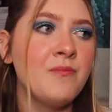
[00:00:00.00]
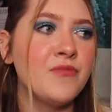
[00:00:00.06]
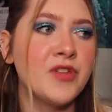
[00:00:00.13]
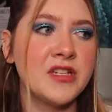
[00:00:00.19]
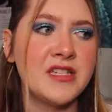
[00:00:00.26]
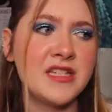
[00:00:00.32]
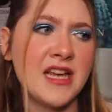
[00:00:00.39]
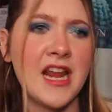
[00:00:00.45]

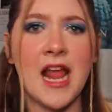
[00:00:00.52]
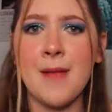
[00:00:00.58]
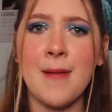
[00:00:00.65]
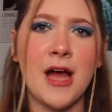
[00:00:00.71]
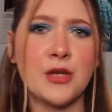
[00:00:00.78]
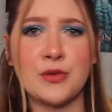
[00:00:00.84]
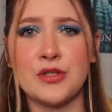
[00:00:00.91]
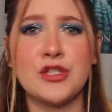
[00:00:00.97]
the DNA
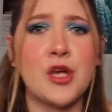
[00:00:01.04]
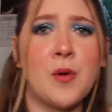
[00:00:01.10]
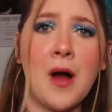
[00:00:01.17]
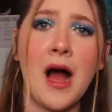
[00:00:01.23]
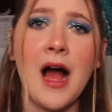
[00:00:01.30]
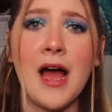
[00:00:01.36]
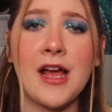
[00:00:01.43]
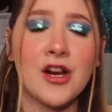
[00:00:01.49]
match was so
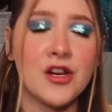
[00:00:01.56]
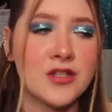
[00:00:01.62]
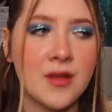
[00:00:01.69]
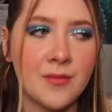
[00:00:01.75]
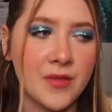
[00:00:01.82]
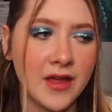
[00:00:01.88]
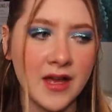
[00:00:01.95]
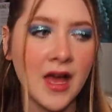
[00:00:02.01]
high or
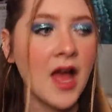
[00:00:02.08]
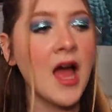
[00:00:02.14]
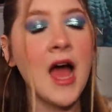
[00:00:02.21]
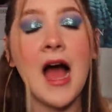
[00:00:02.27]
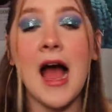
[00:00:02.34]
something.